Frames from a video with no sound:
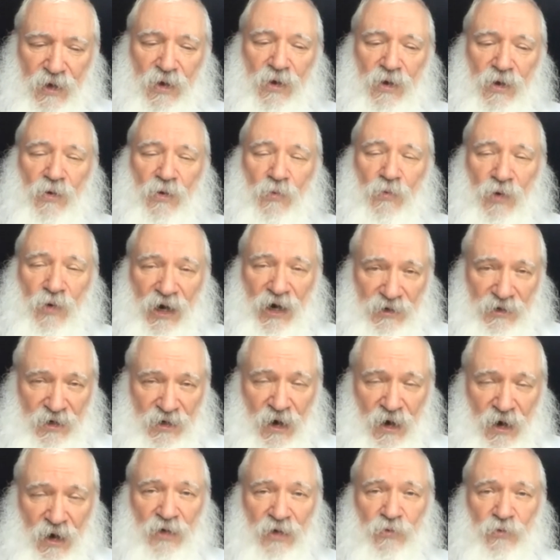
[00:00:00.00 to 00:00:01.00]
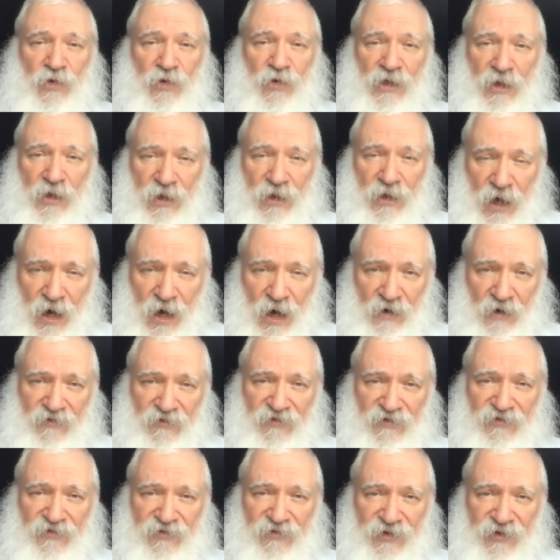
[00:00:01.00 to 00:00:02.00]
What God would
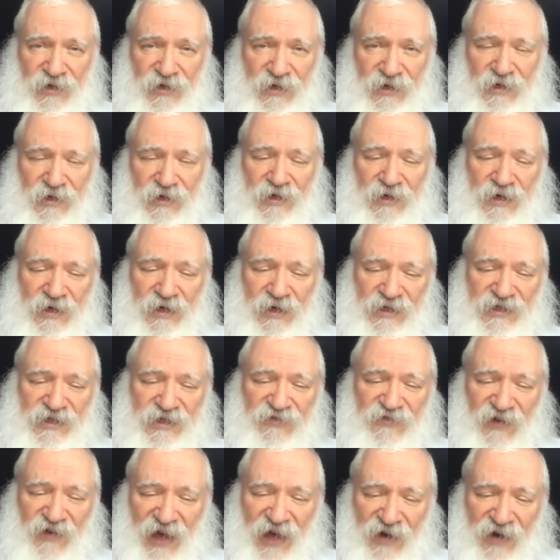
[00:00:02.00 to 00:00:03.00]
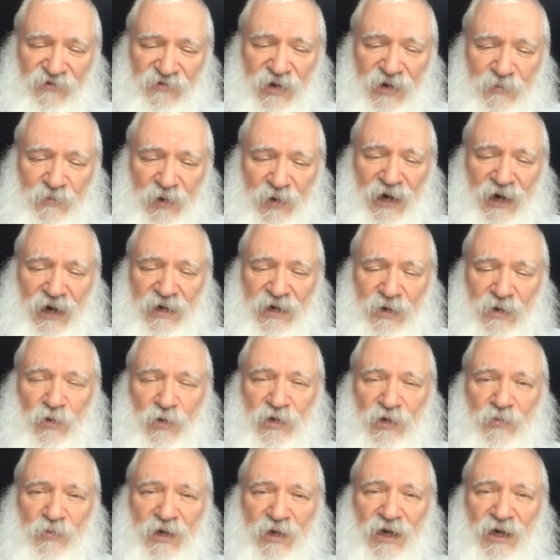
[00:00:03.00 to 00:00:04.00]
love is if everybody
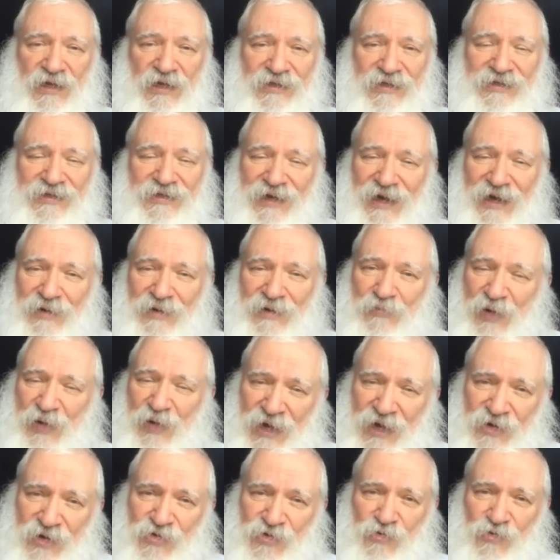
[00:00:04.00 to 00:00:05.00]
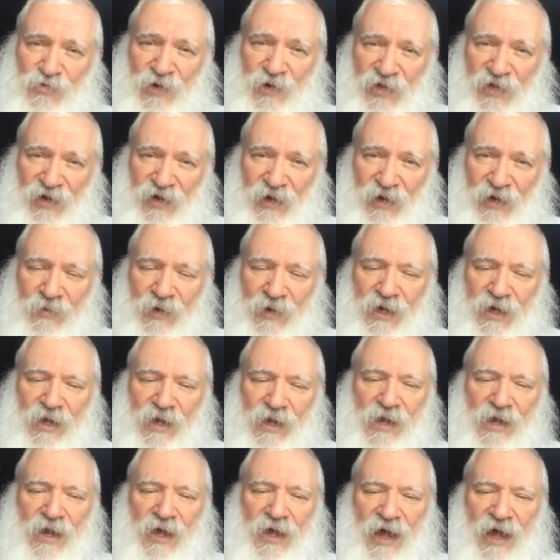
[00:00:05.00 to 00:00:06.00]
would be on the same page with him
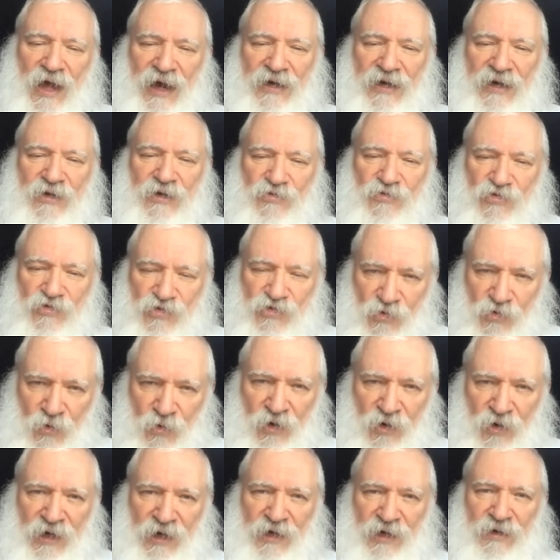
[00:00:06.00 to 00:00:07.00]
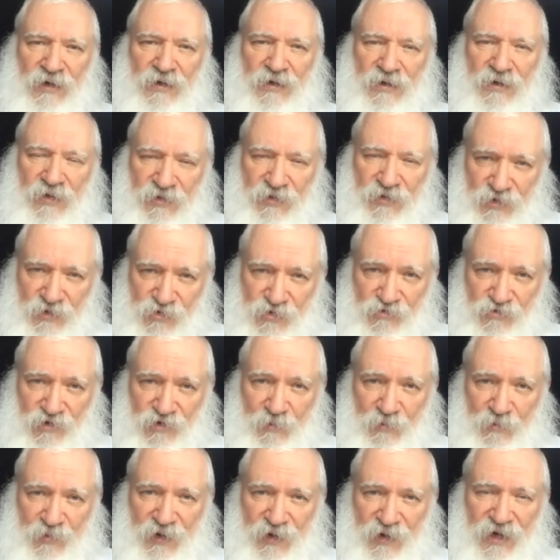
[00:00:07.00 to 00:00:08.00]
and enjoy the
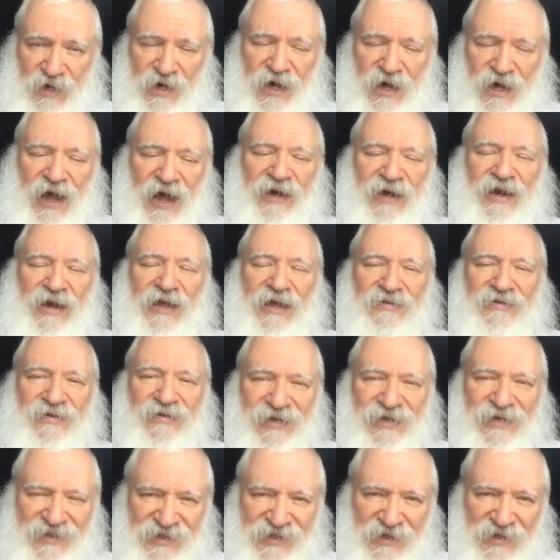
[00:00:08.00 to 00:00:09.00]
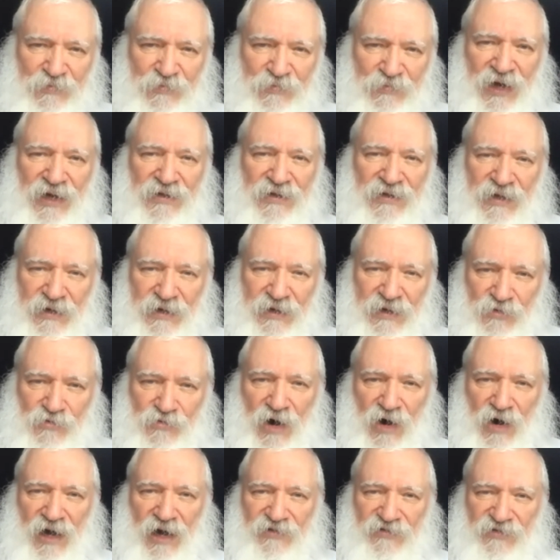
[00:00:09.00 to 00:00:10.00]
trip and anticipate the
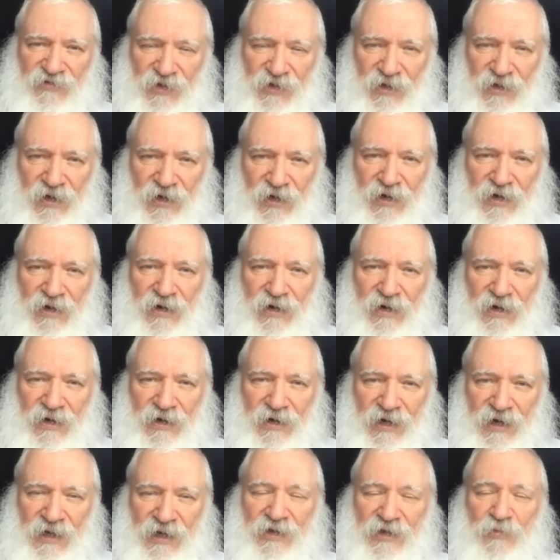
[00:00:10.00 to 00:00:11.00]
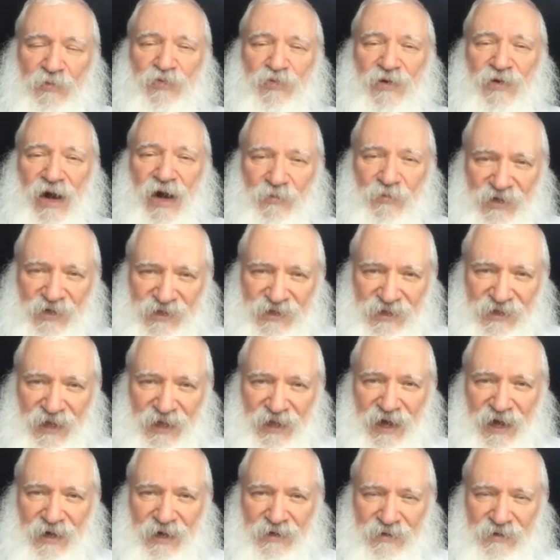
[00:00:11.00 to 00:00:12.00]
arrival in the promised
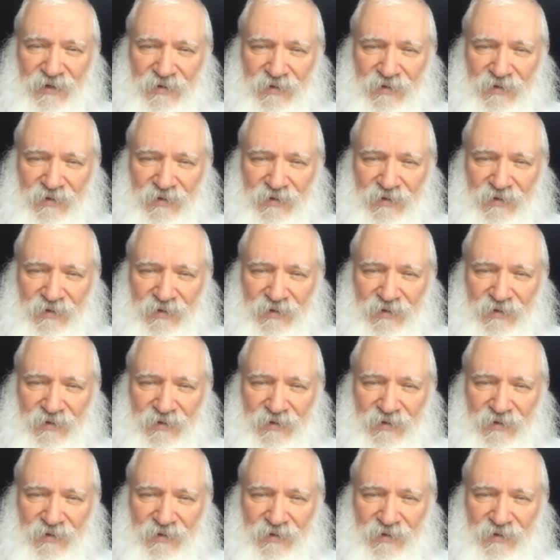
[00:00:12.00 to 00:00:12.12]
land.